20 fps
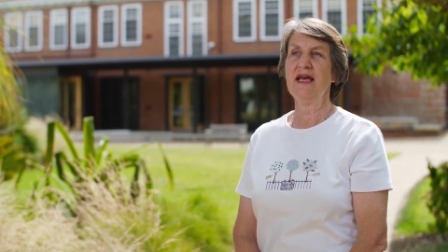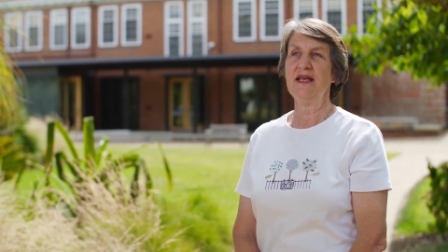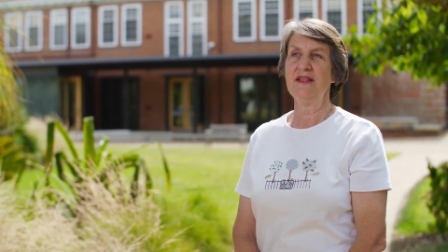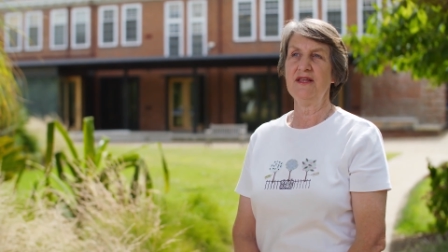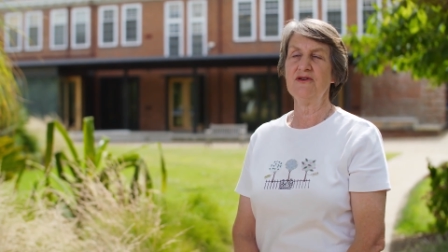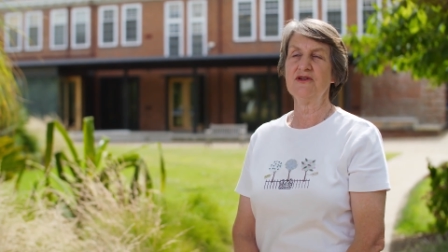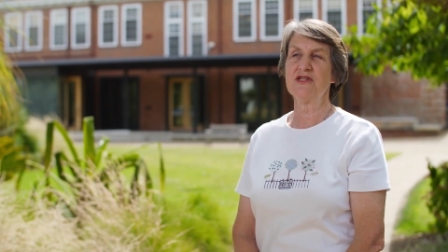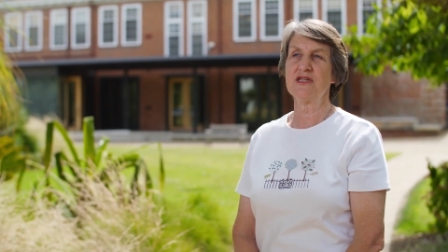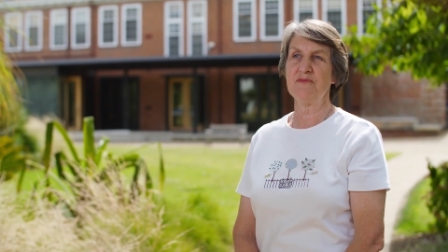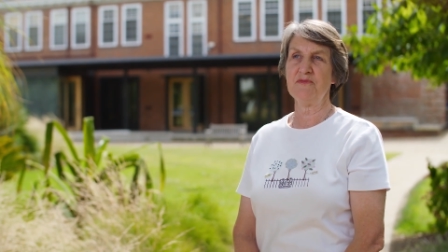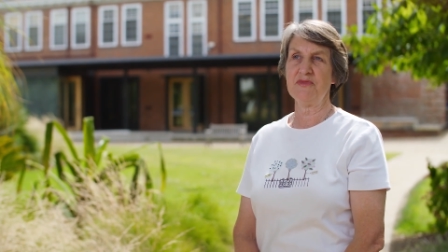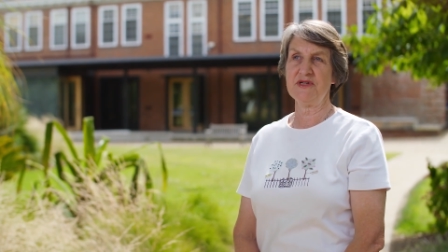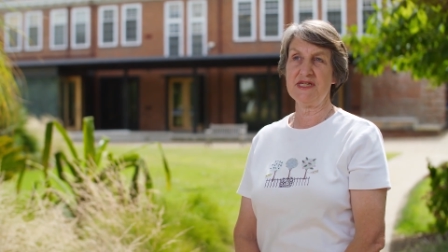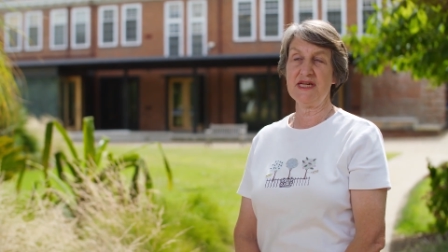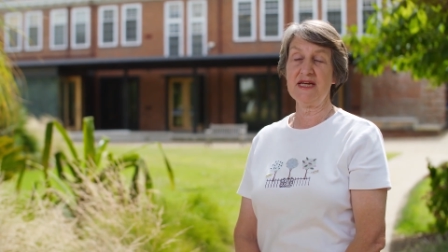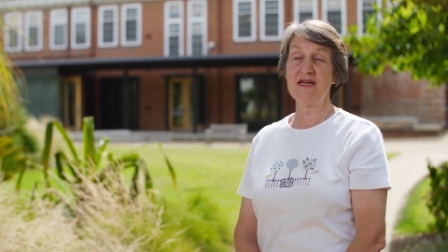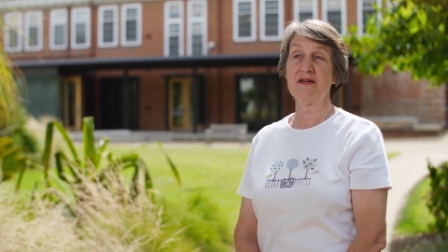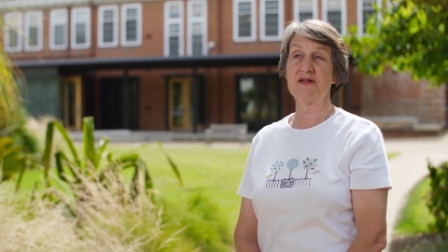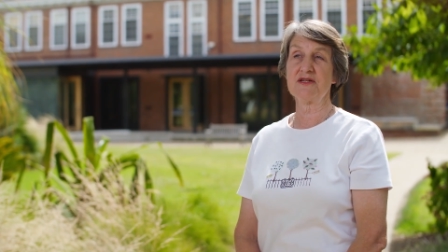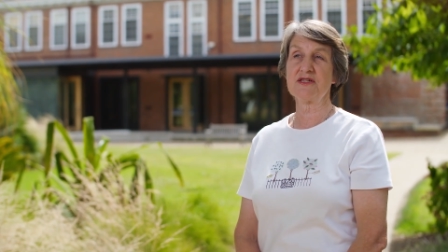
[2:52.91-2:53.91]
There are some
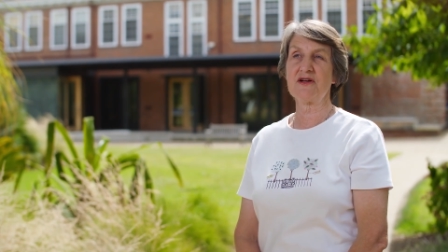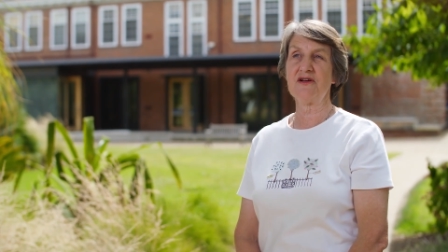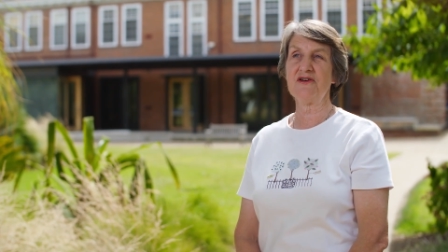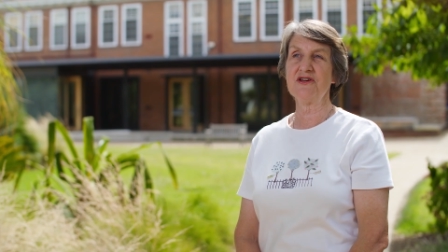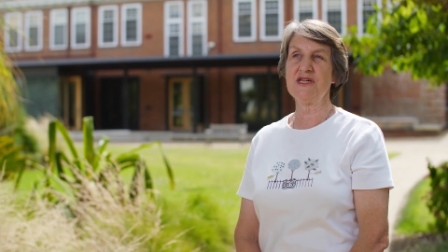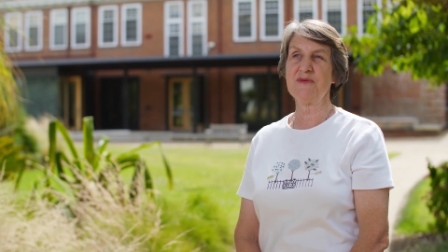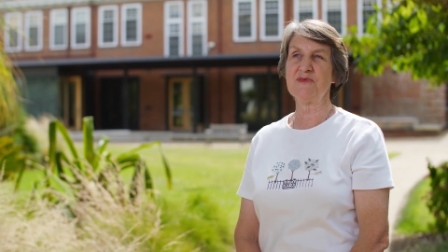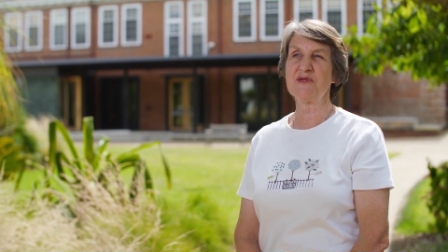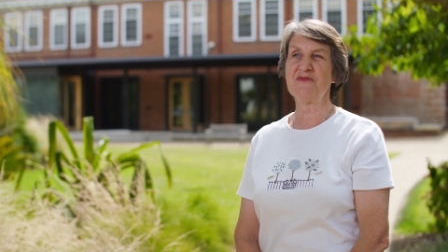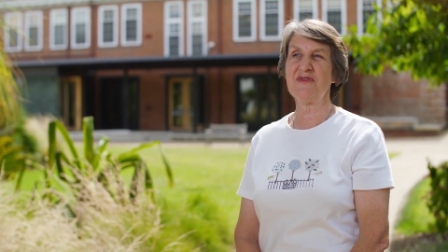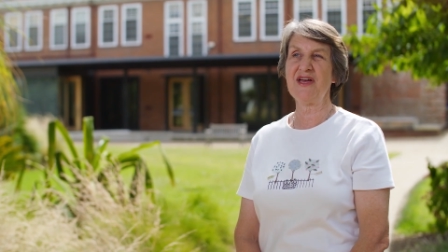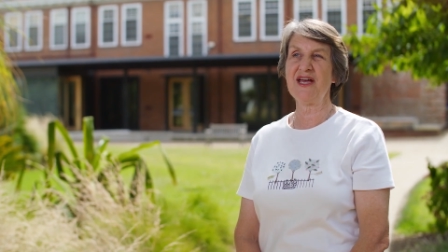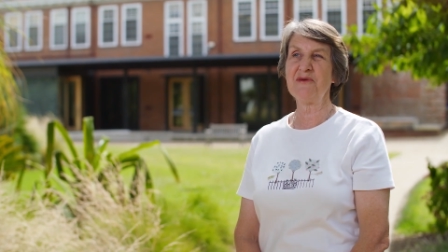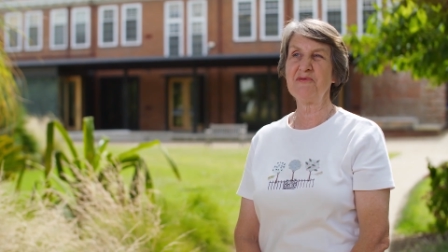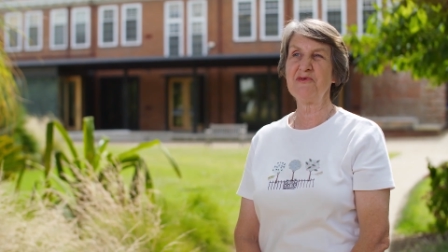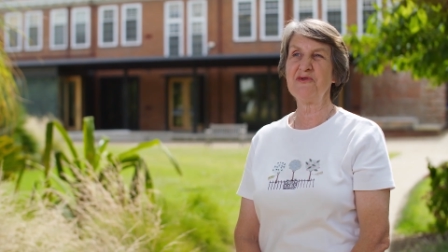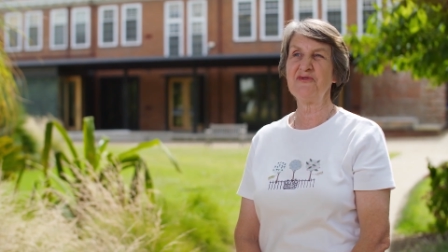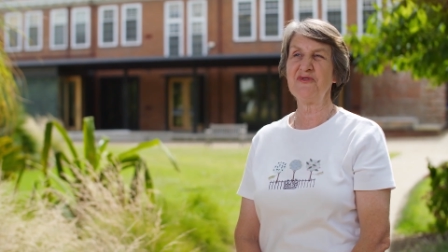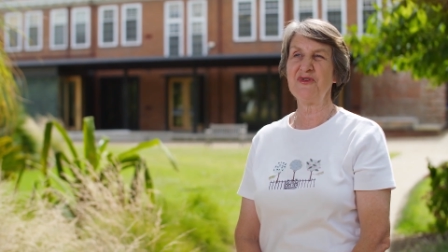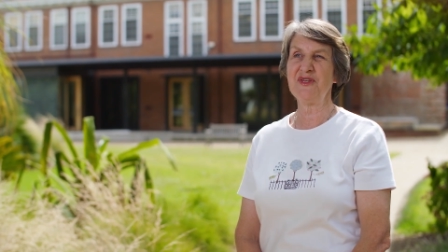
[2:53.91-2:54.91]
particular scholarships
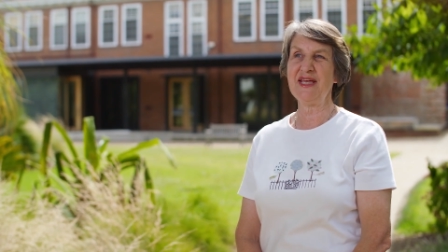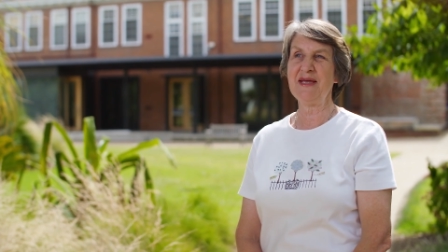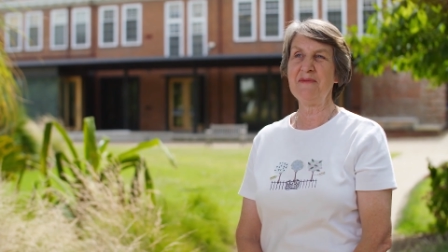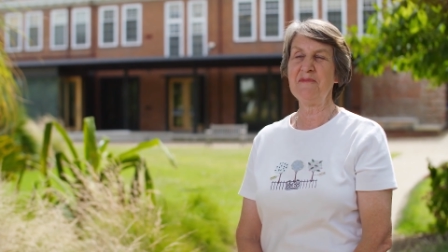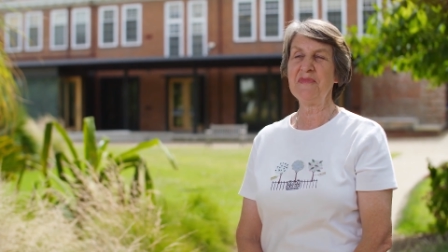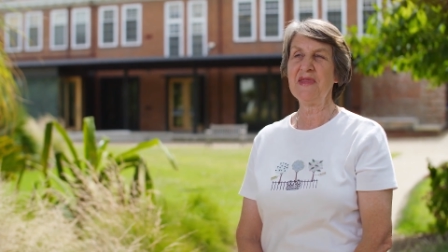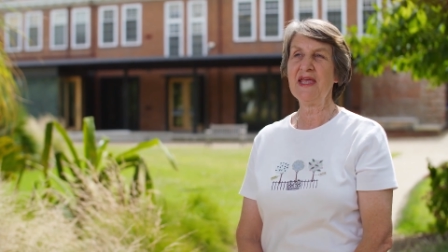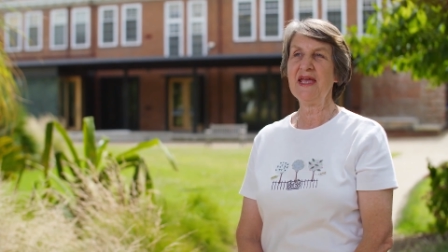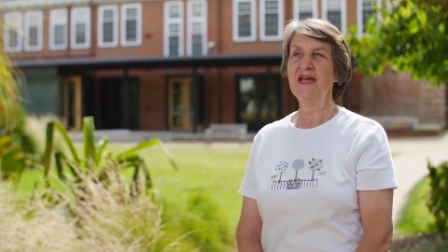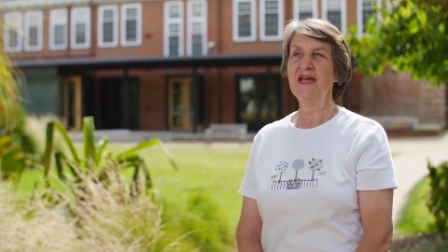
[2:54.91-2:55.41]
available for them.